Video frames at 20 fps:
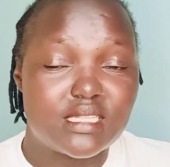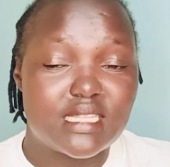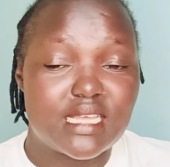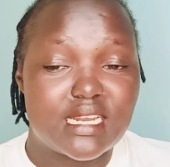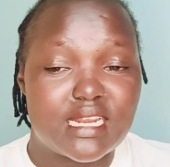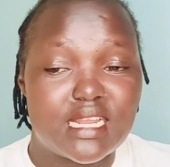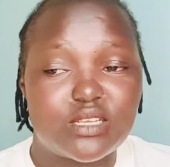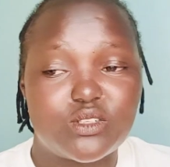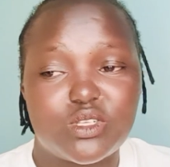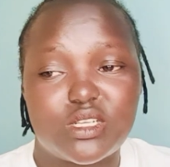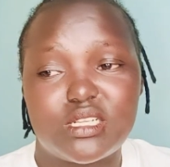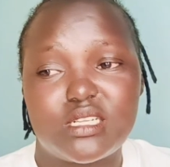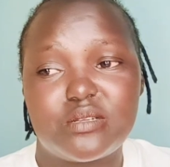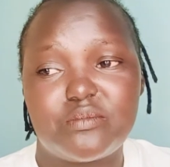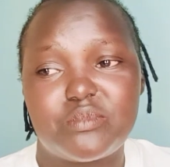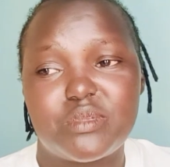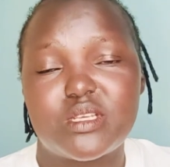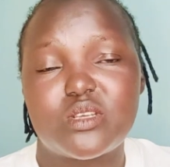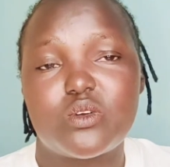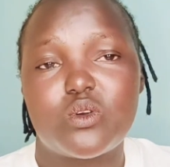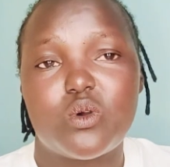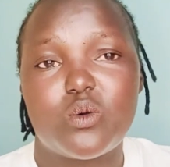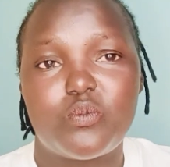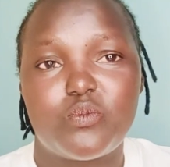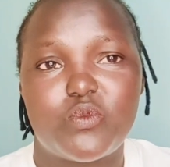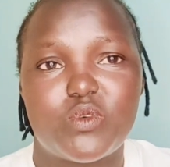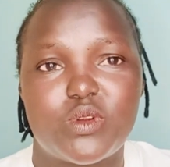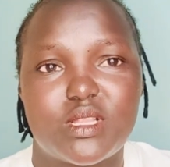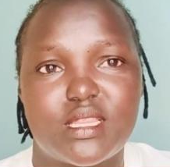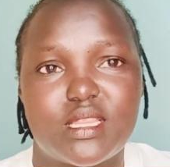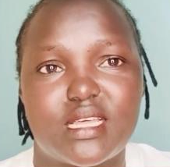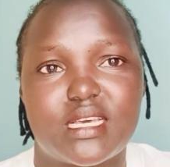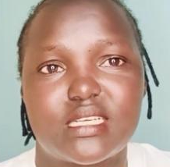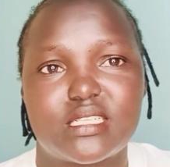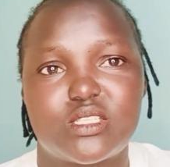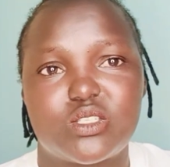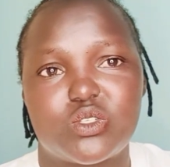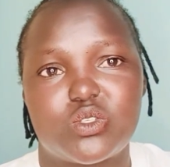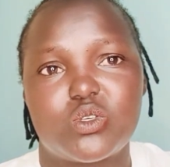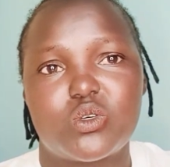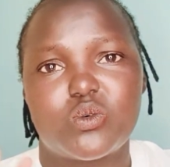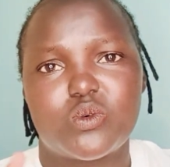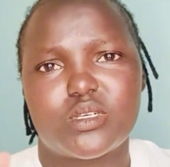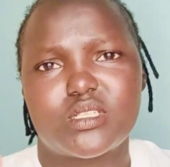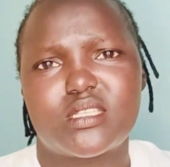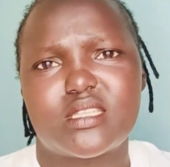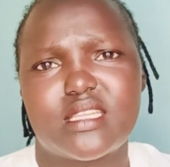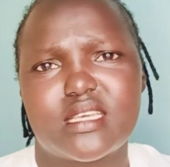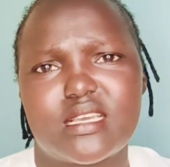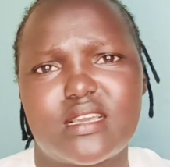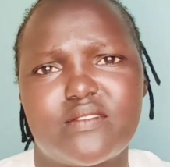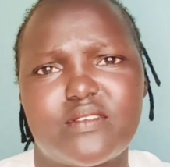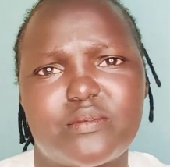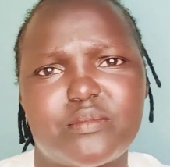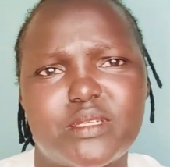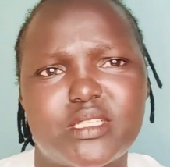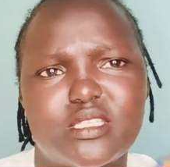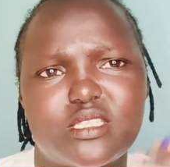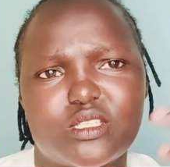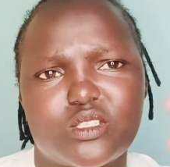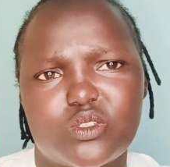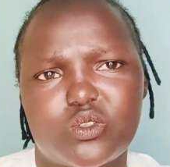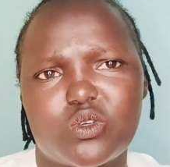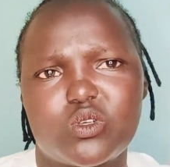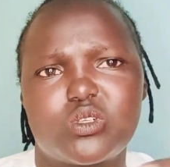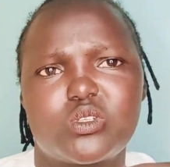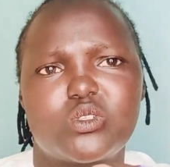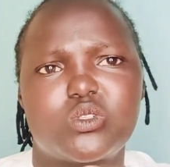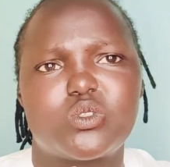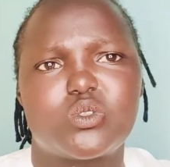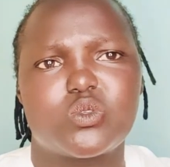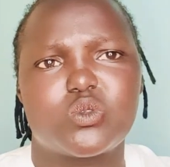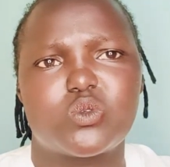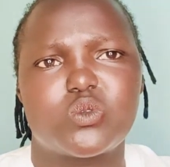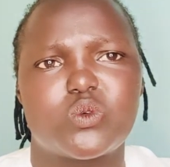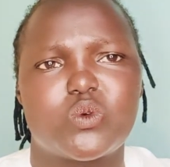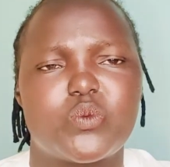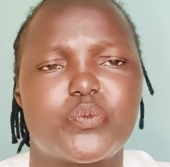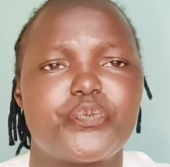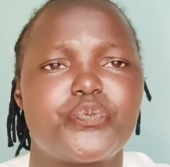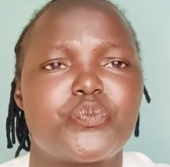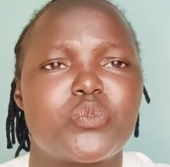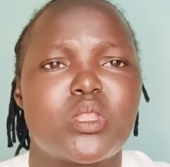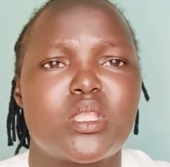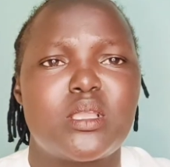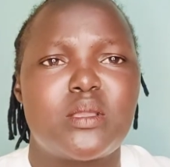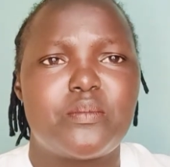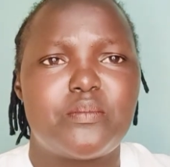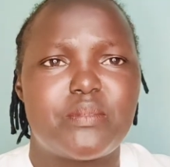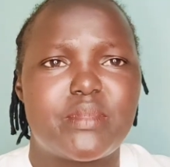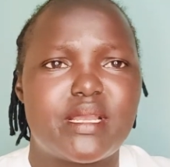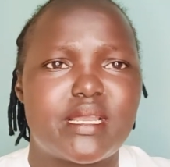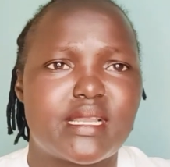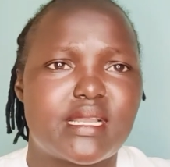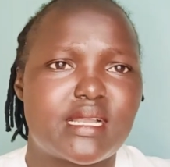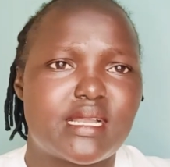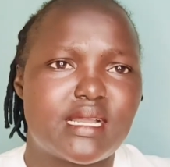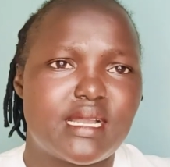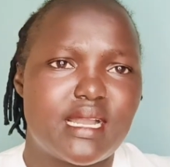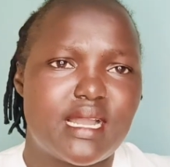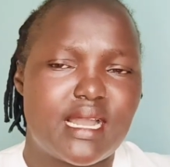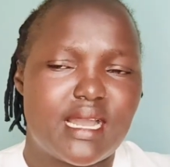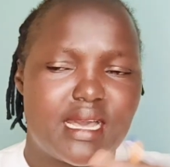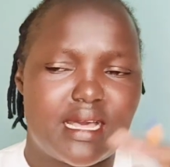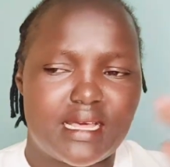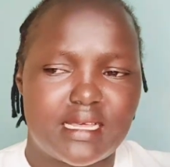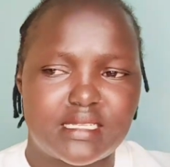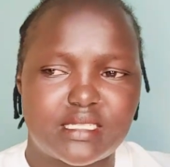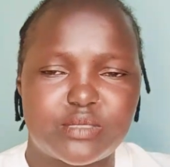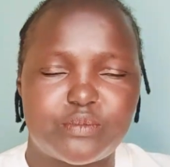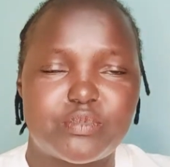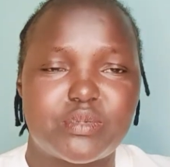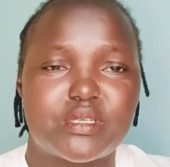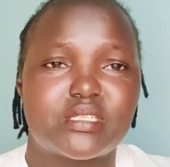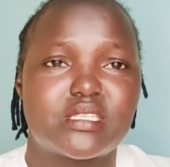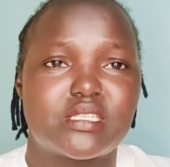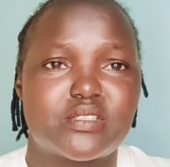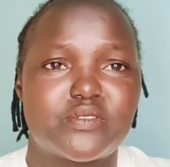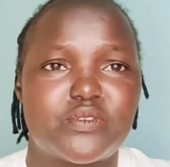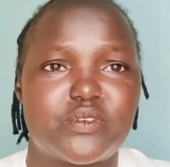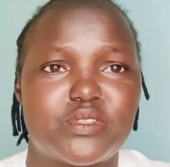actually being hopeful that, you know what, the government is going to make spaces for